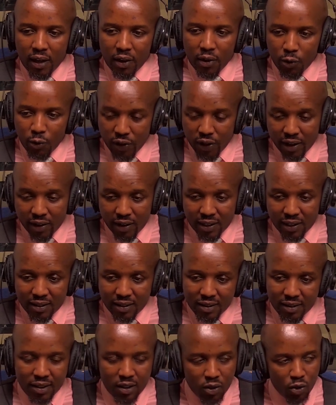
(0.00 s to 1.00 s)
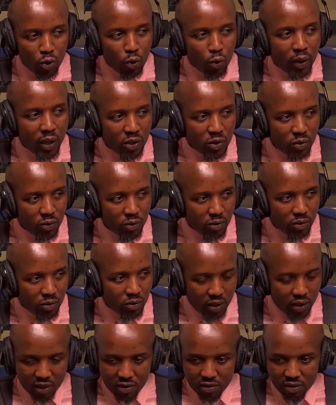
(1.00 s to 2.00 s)
know their rights, know where to
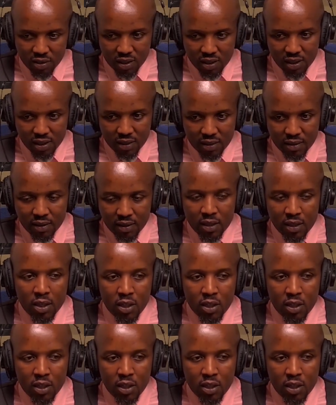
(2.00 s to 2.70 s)
get redressed.